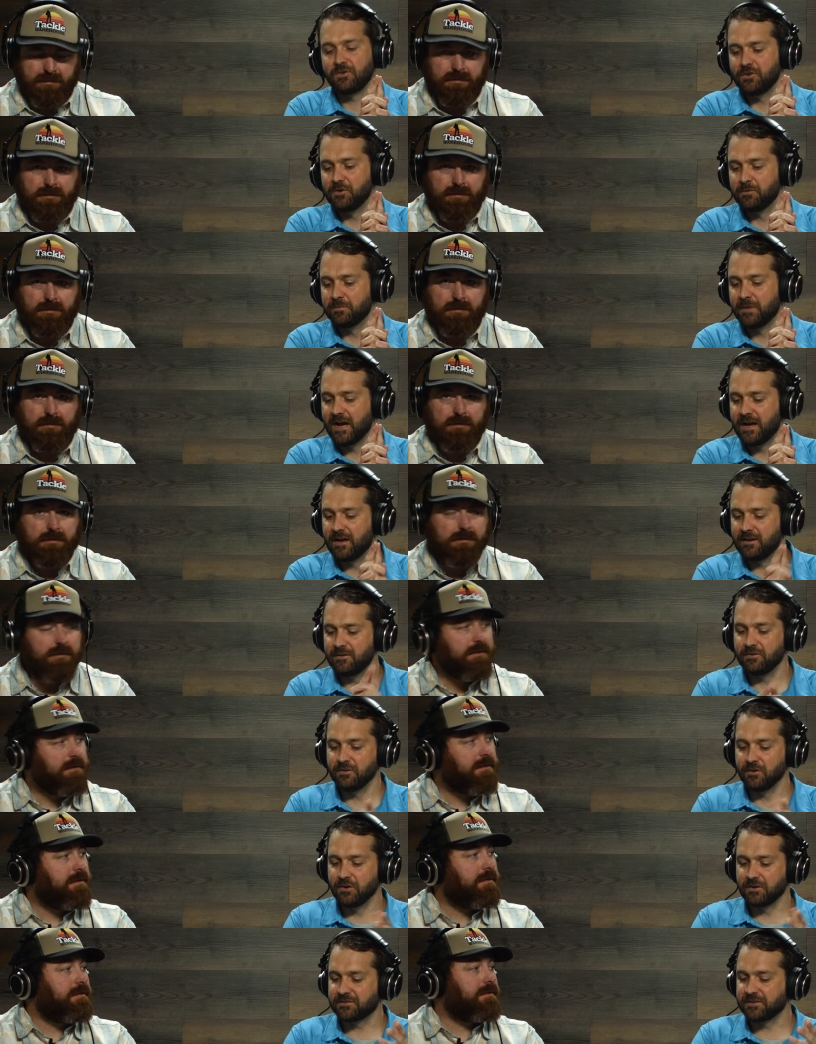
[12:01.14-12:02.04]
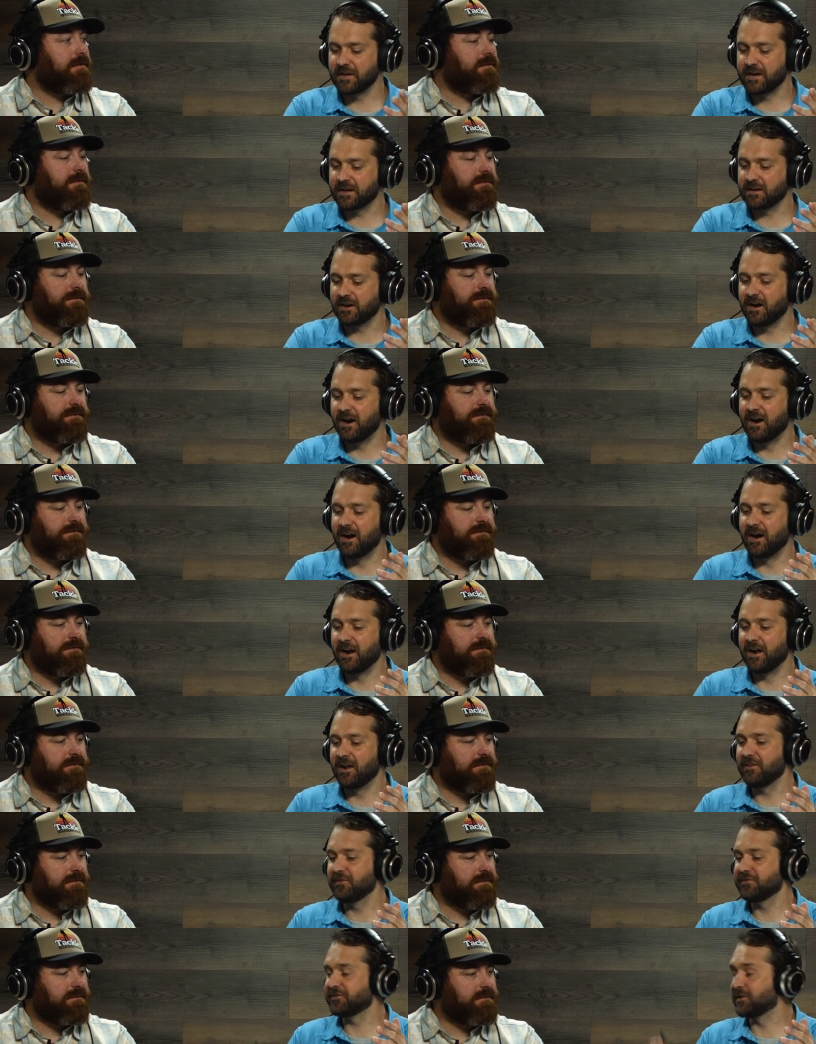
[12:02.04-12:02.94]
Speaker 1: You bet. Looks like
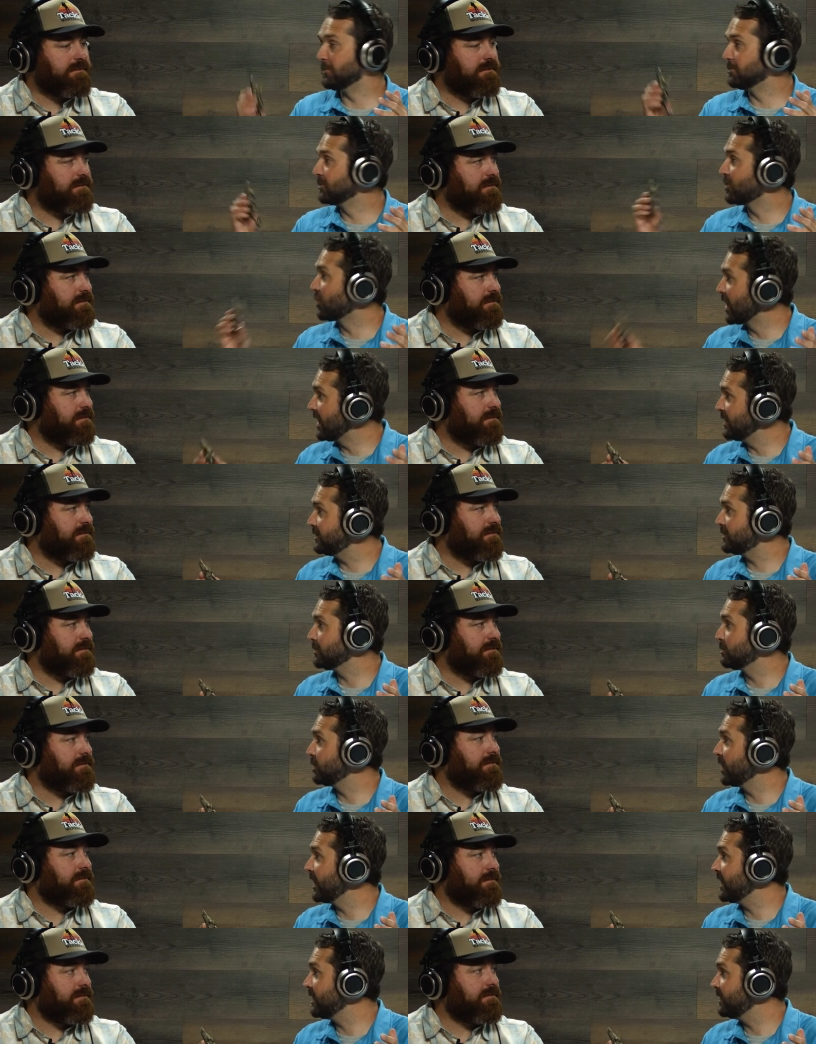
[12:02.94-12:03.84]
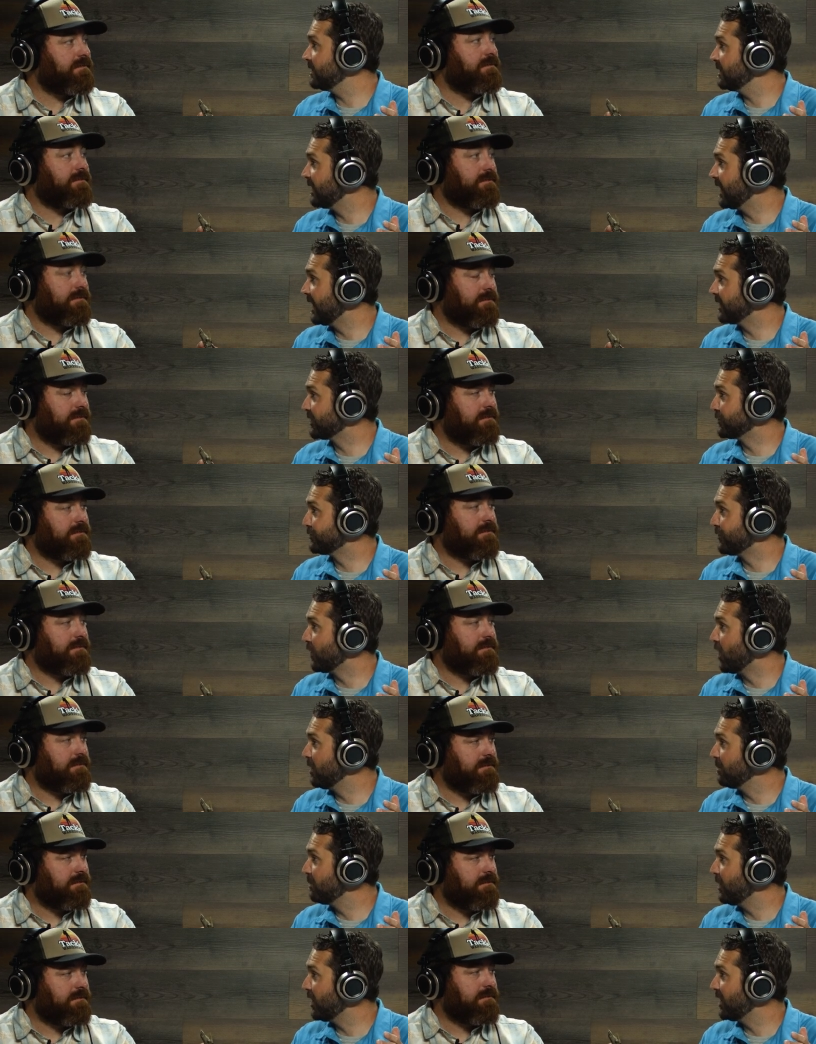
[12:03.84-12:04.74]
uh, something great to play at the
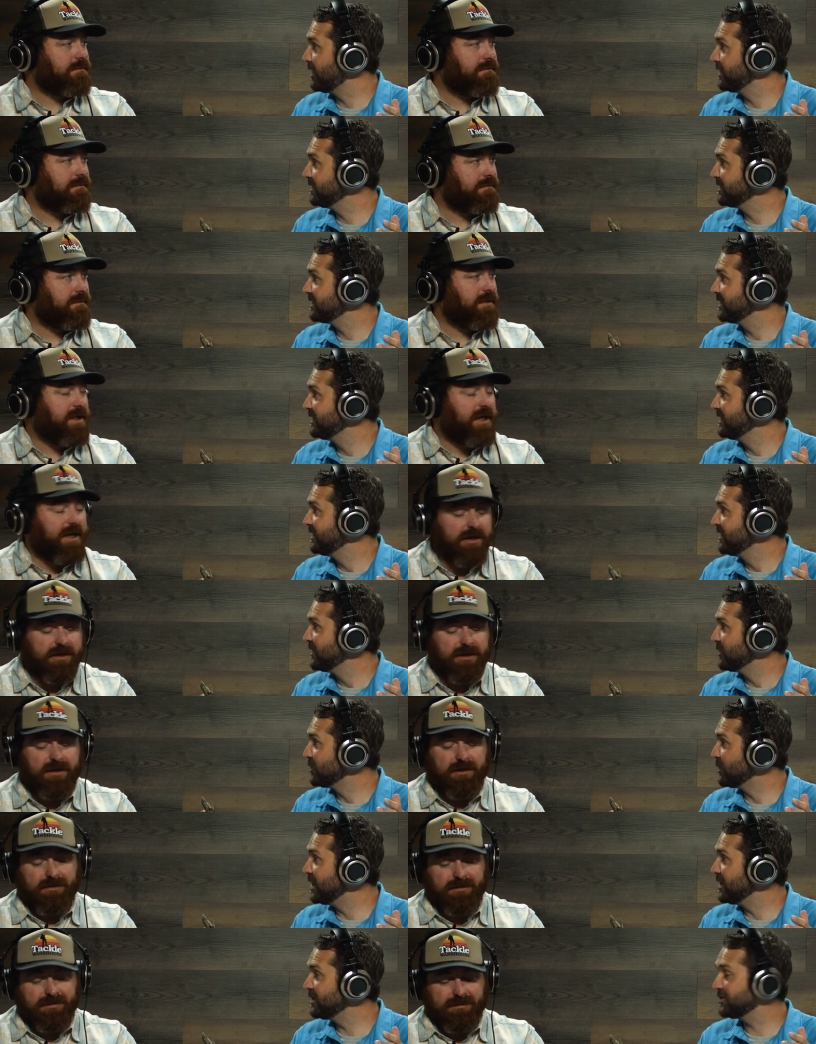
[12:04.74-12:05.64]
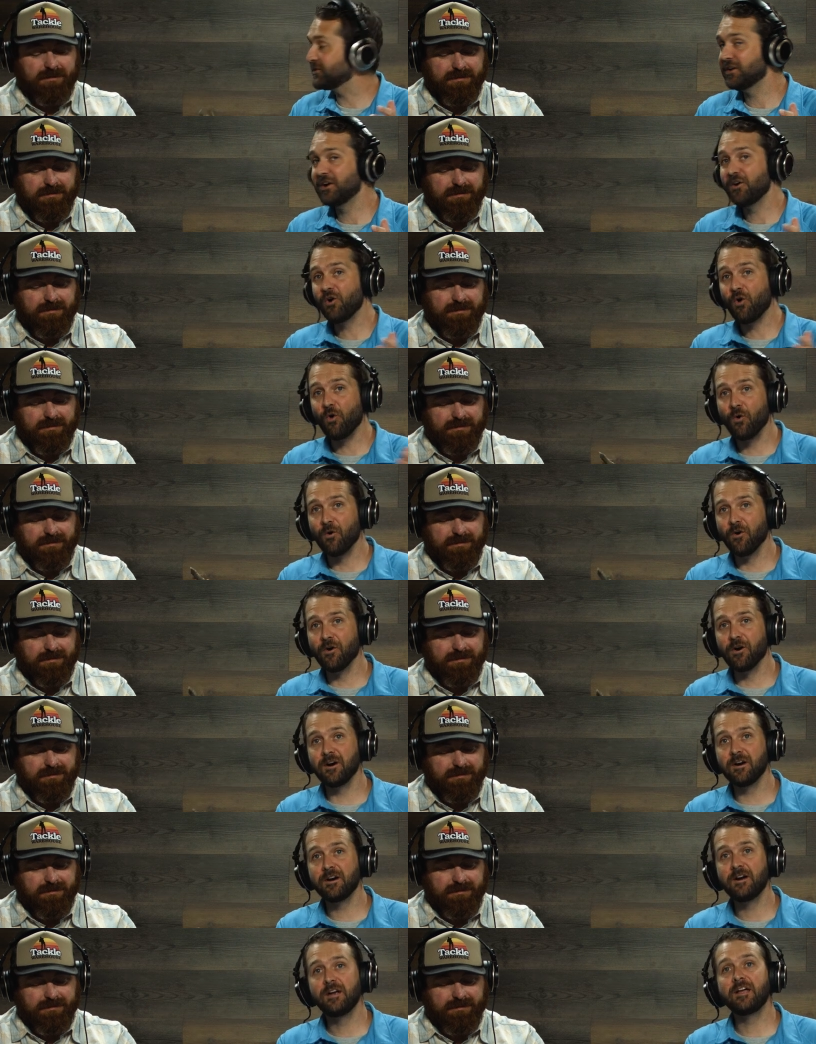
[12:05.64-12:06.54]
farm pond yeah. with.
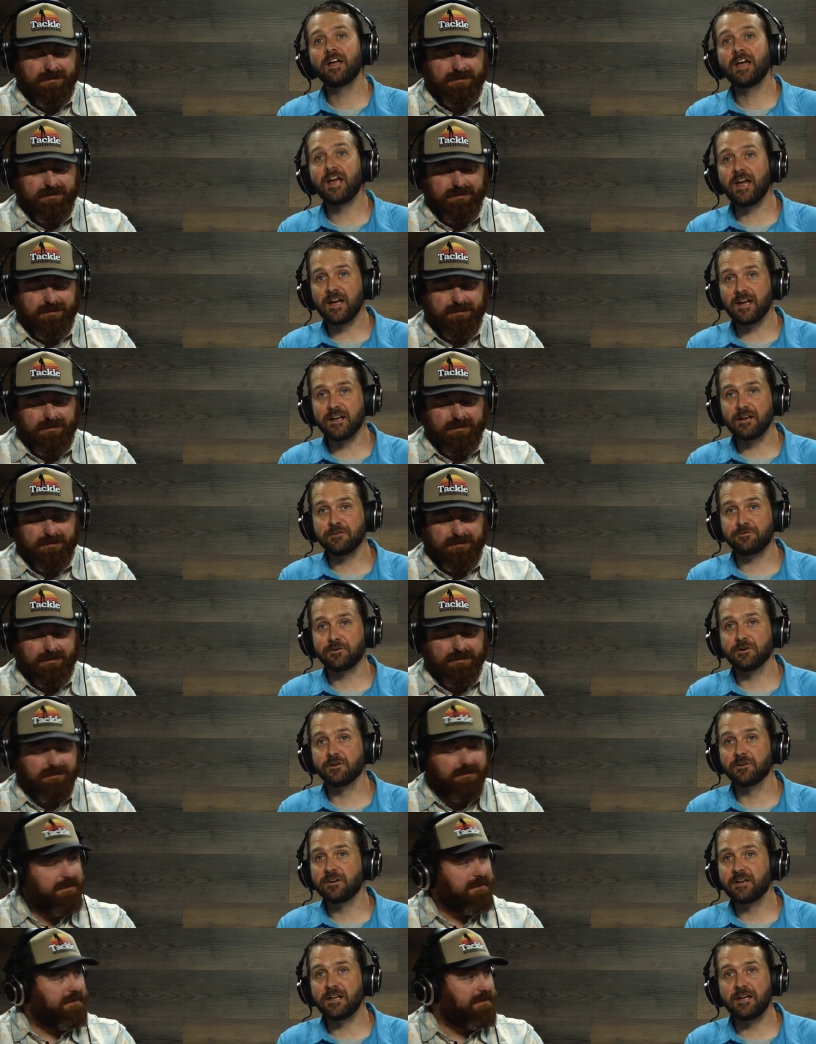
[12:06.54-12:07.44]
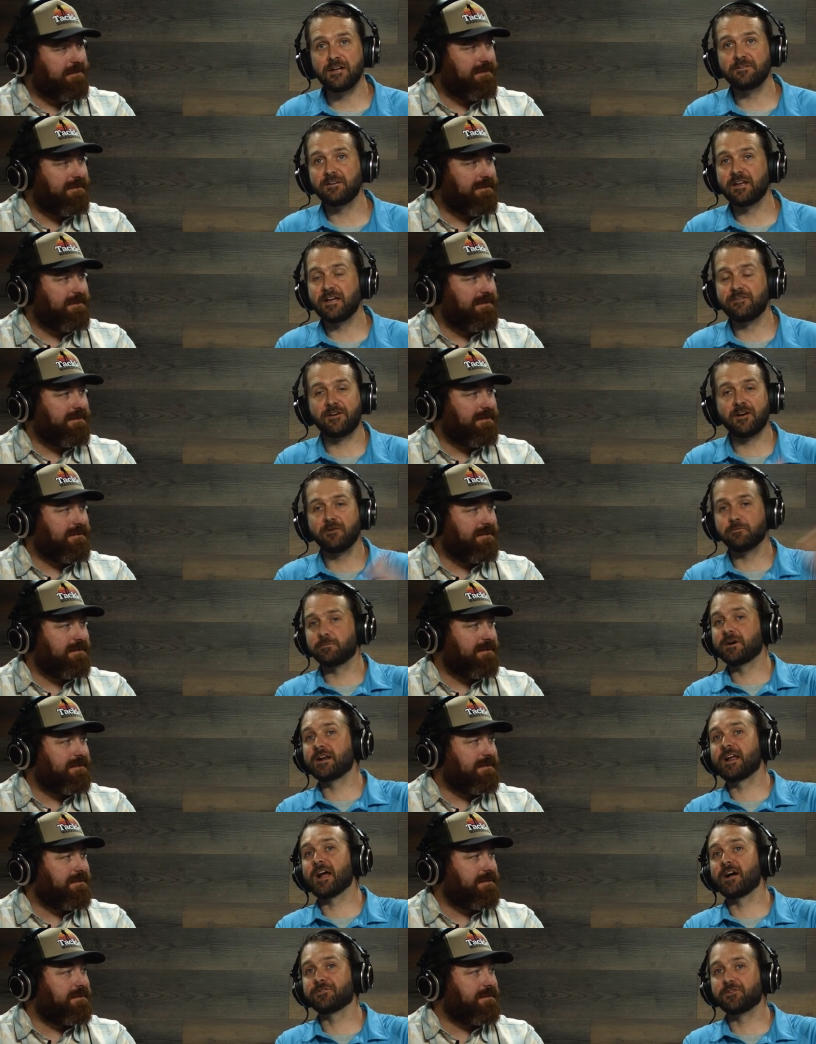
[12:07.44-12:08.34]
Or, hey, if you're if
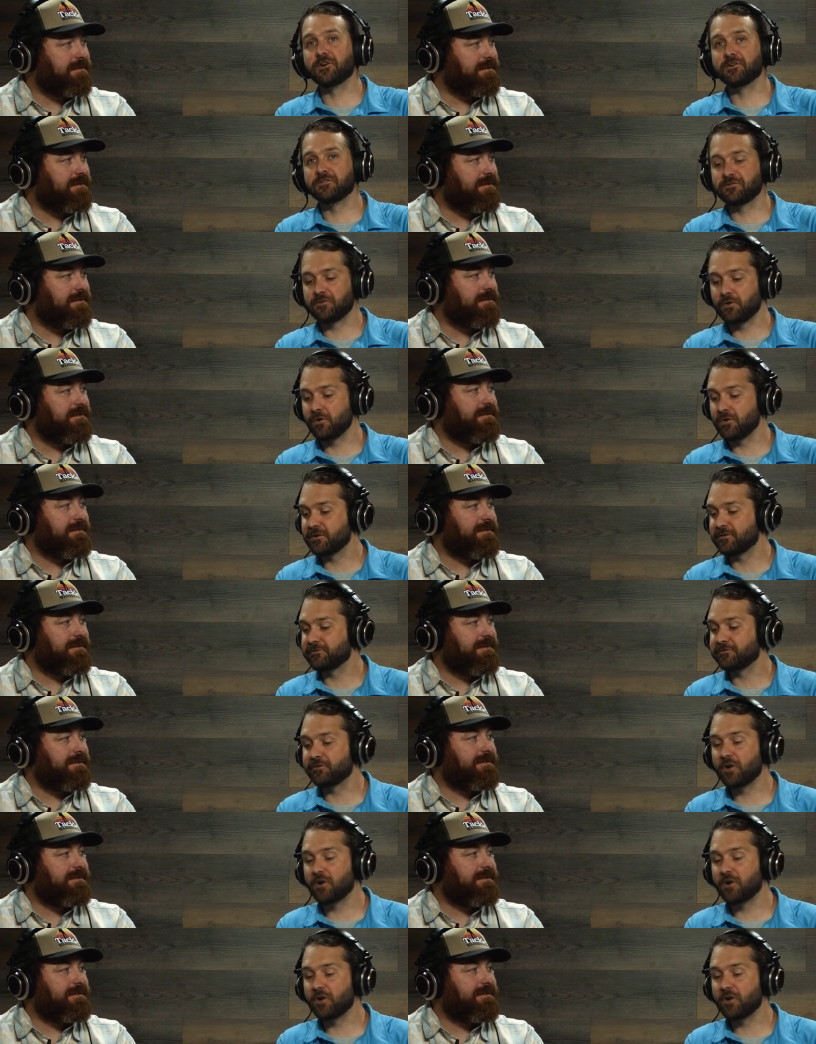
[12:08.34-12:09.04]
everybody out there is throwing a